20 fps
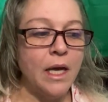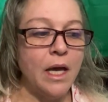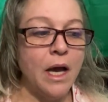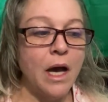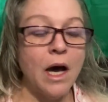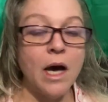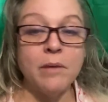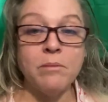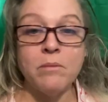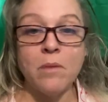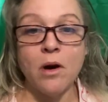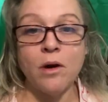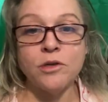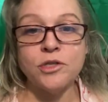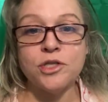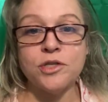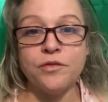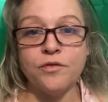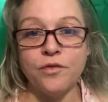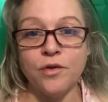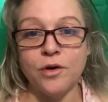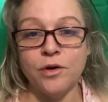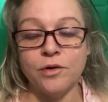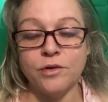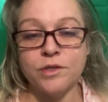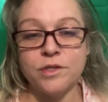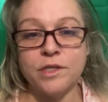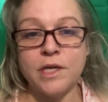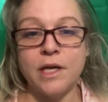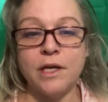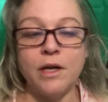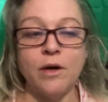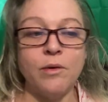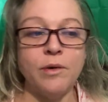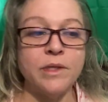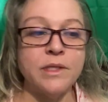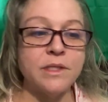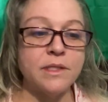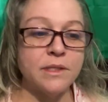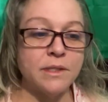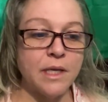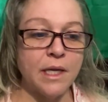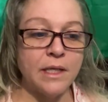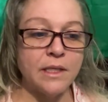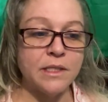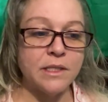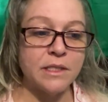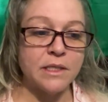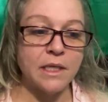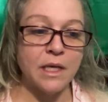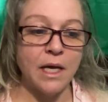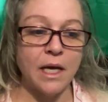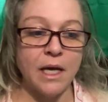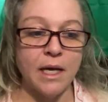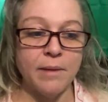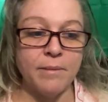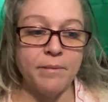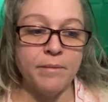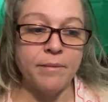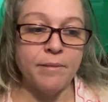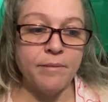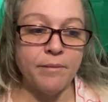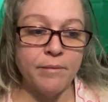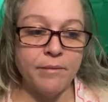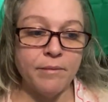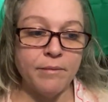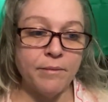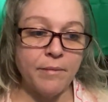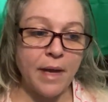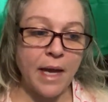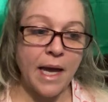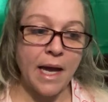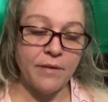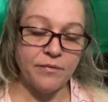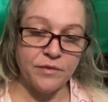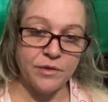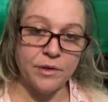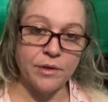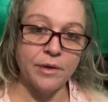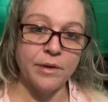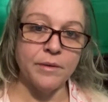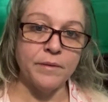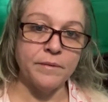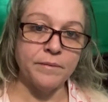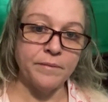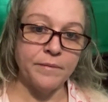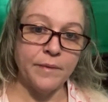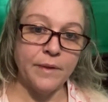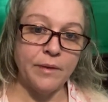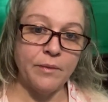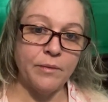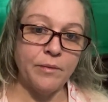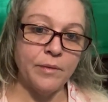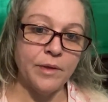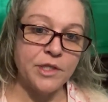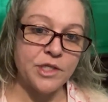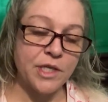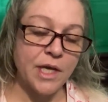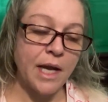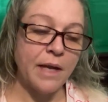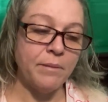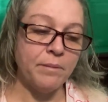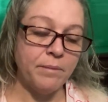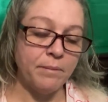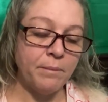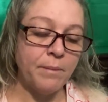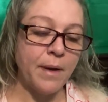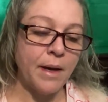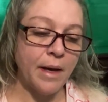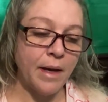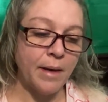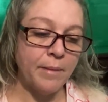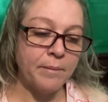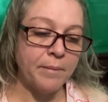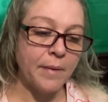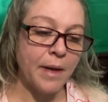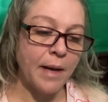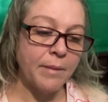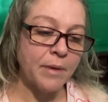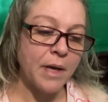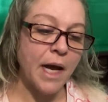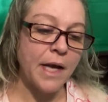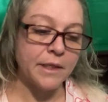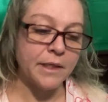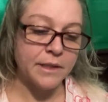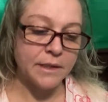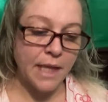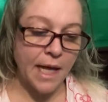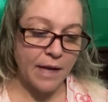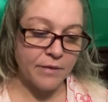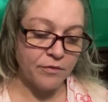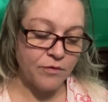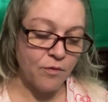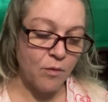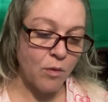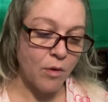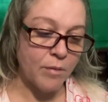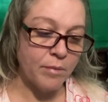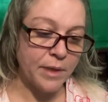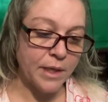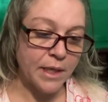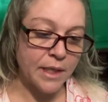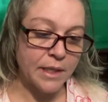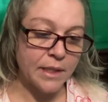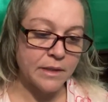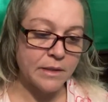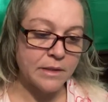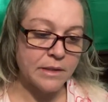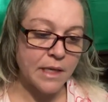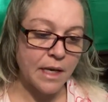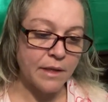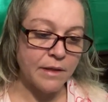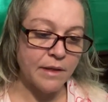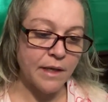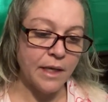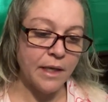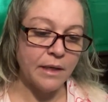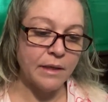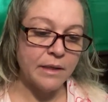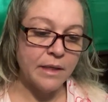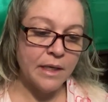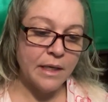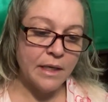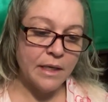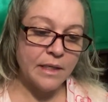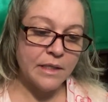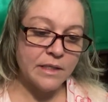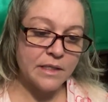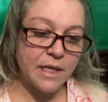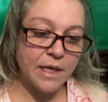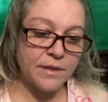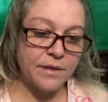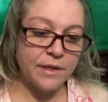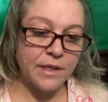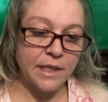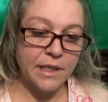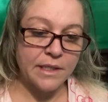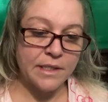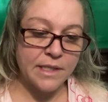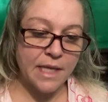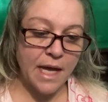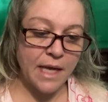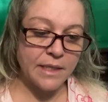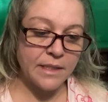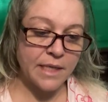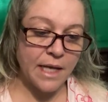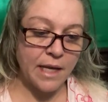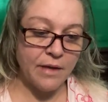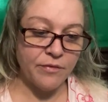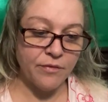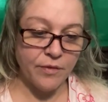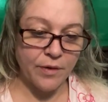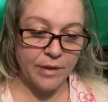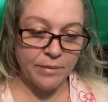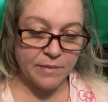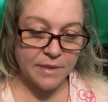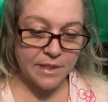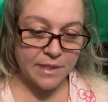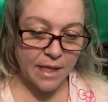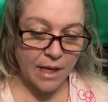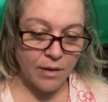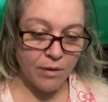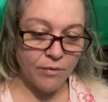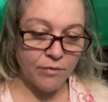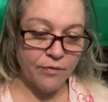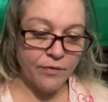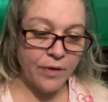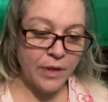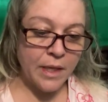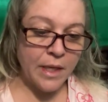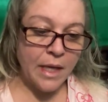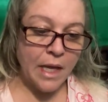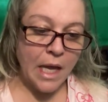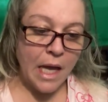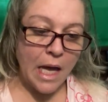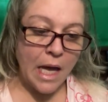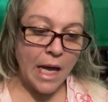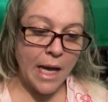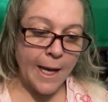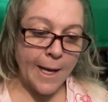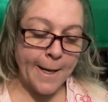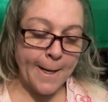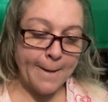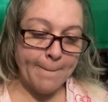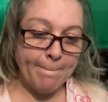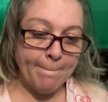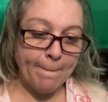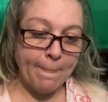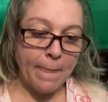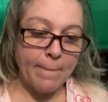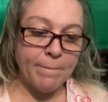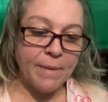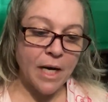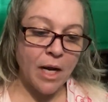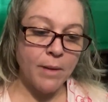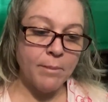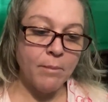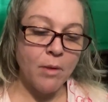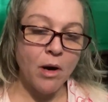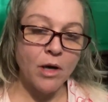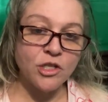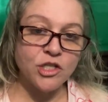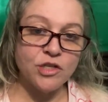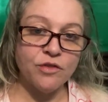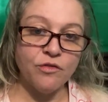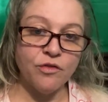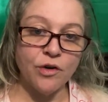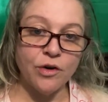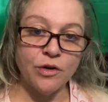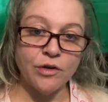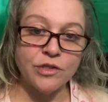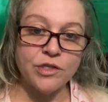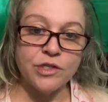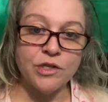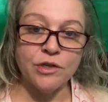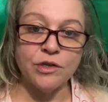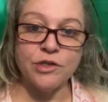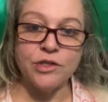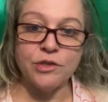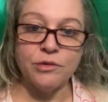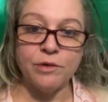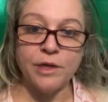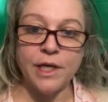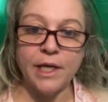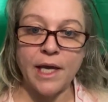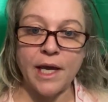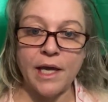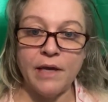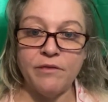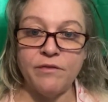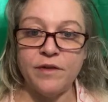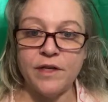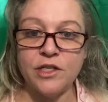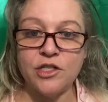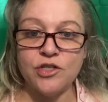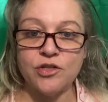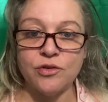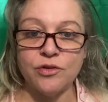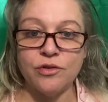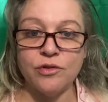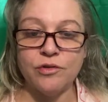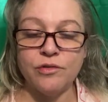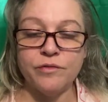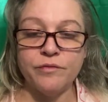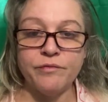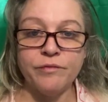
On March 1st, I know it's after, which I'm kind of glad for, because I think Seth needs that day for himself. But on March 1st, they're doing a vigil.